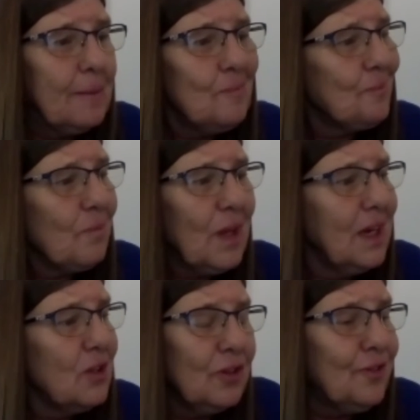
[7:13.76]
He
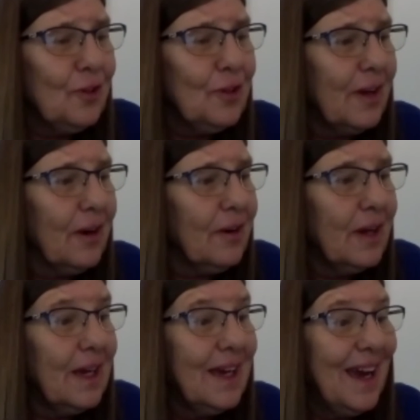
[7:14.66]
just stood there,
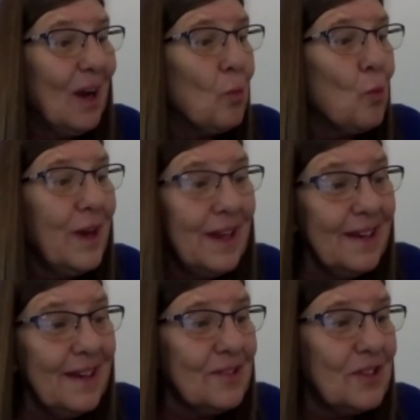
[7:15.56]
and
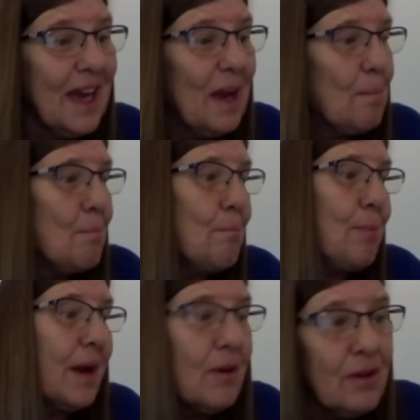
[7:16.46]
Winn-Dixie came
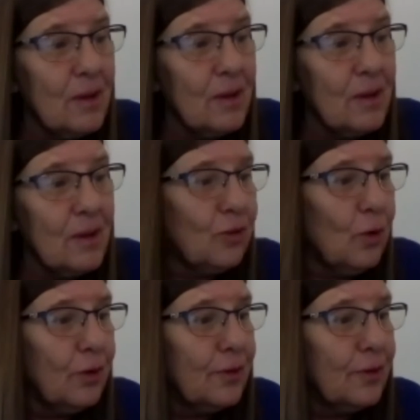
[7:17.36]
barreling right
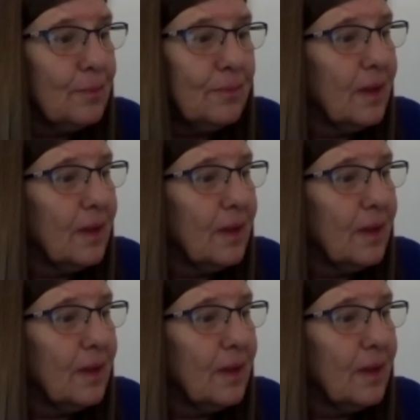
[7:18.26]
toward him